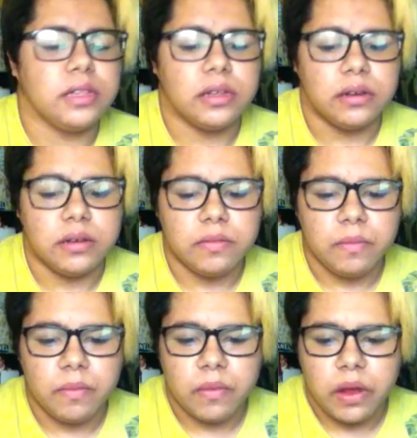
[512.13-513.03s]
And
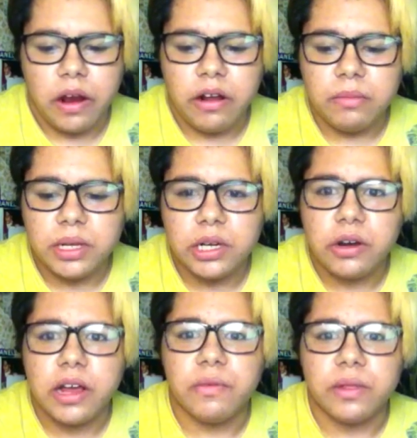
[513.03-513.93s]
here comes G
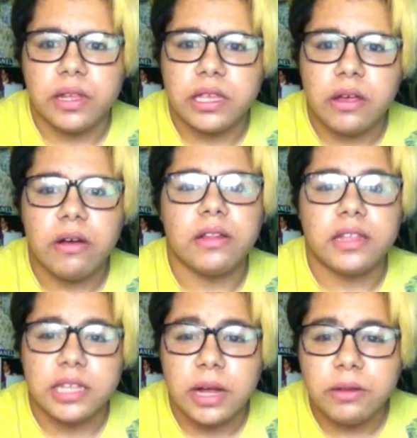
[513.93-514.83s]
Dragon with this song that
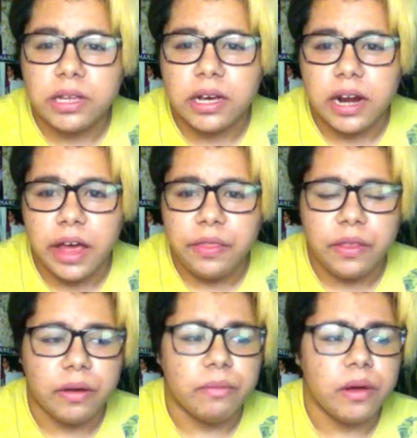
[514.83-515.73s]
sounds like an
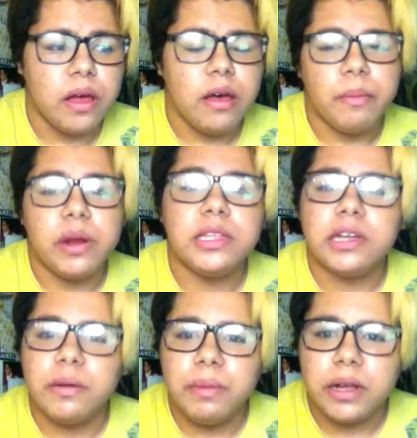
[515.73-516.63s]
anthem but it's the
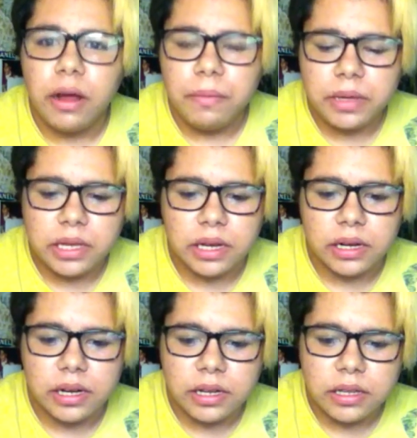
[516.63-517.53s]
complete opposite.
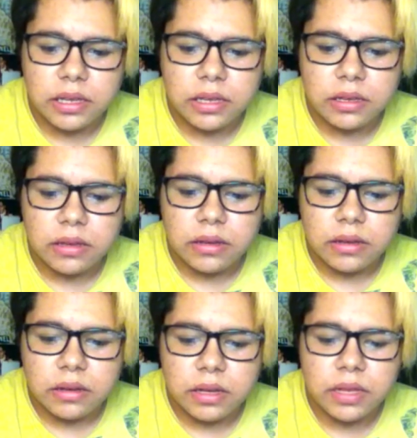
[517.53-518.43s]
It's
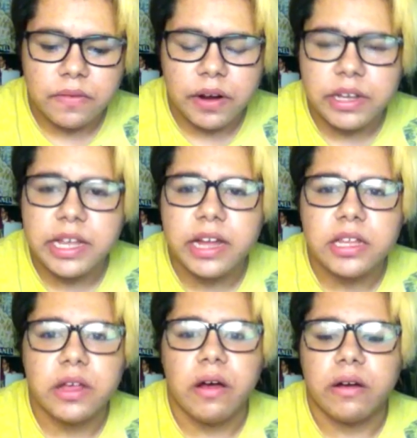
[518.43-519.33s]
it's a very sad
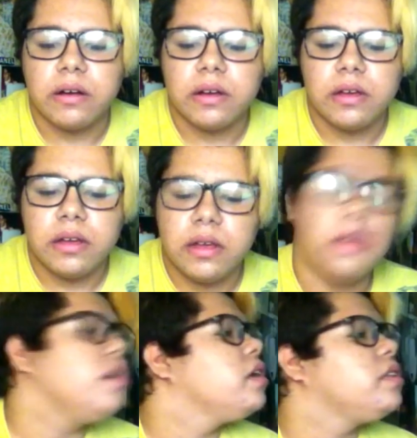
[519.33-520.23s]
song.
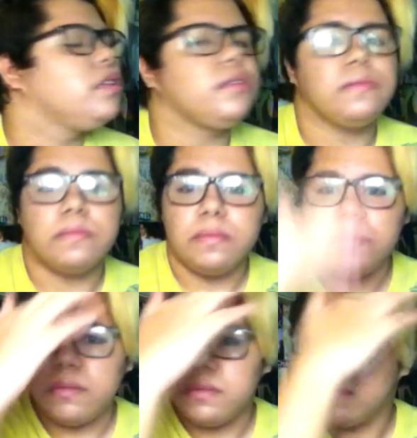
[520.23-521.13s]
It's
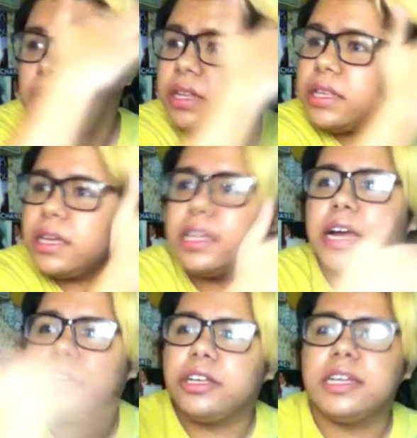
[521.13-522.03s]
it's, it's
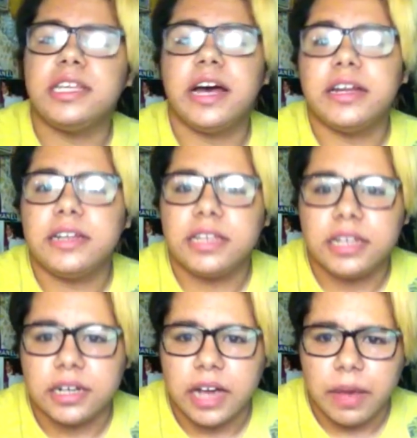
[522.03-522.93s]
actually sad to see a
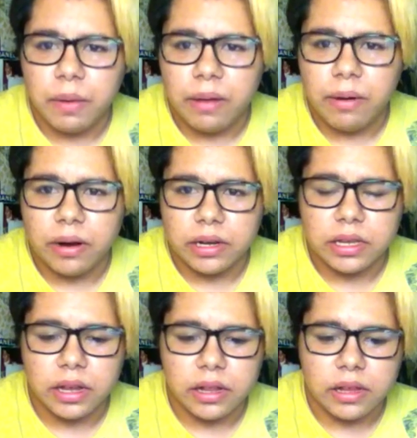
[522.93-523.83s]
K-pop artist like this.